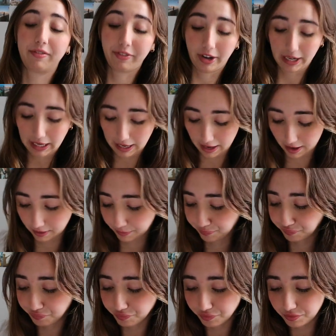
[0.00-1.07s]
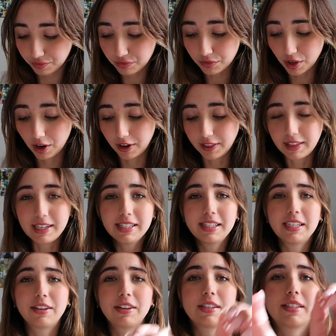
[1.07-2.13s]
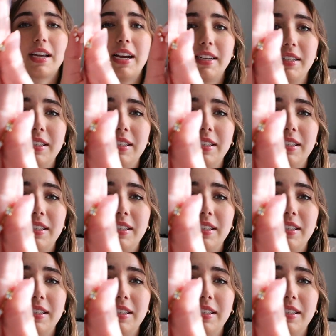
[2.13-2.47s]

Frick yeah. All right, these earrings, I